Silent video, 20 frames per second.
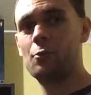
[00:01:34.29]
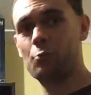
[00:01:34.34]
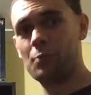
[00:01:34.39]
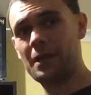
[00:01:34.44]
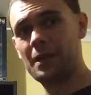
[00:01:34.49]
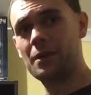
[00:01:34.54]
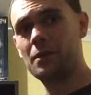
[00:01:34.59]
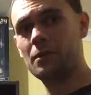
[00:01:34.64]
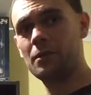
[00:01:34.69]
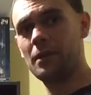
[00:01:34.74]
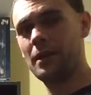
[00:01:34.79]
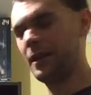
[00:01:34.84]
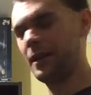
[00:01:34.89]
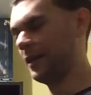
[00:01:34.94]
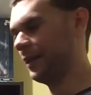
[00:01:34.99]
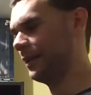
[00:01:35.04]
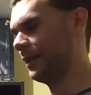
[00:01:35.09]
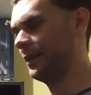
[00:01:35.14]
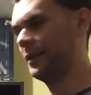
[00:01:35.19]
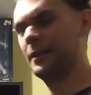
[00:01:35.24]
real
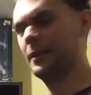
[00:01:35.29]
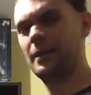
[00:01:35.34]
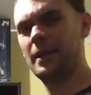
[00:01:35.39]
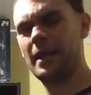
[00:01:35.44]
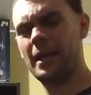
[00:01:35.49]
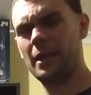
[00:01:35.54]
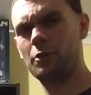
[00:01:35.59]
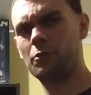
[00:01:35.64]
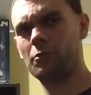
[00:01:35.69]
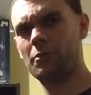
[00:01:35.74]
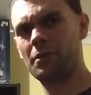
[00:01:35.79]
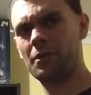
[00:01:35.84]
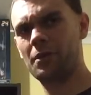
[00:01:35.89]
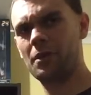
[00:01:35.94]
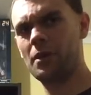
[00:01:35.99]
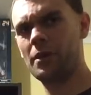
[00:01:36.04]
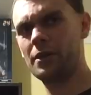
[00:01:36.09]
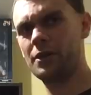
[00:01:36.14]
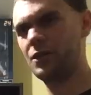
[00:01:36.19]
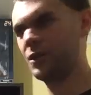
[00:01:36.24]
Heckler &
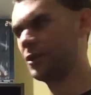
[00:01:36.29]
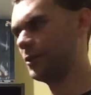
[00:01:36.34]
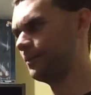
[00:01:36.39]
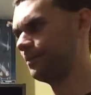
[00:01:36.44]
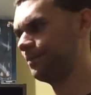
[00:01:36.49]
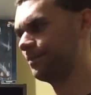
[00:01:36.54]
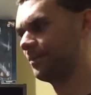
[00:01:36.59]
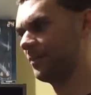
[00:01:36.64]
Koch,